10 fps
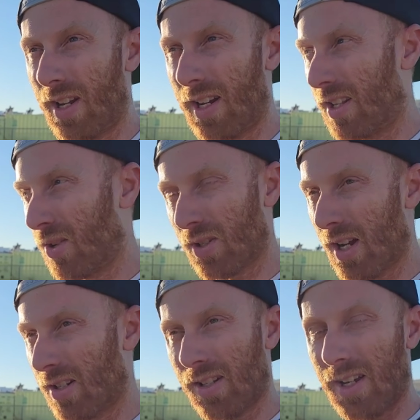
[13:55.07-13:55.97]
and those
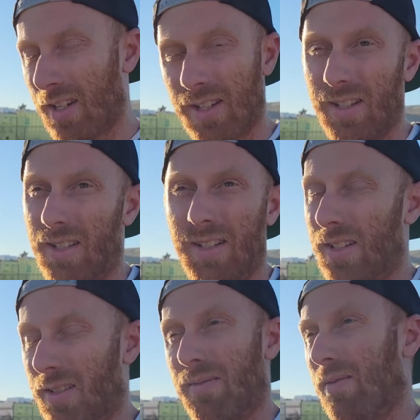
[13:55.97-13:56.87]
guys are like,
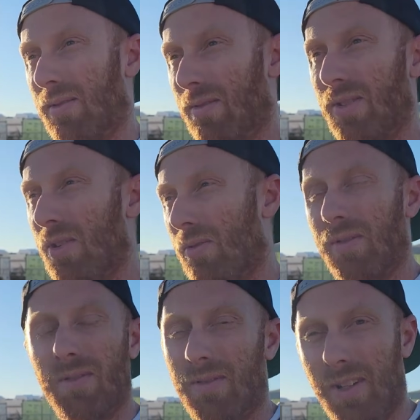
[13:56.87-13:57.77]
dude,
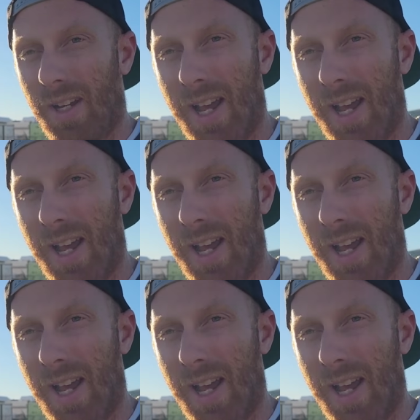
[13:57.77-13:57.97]
like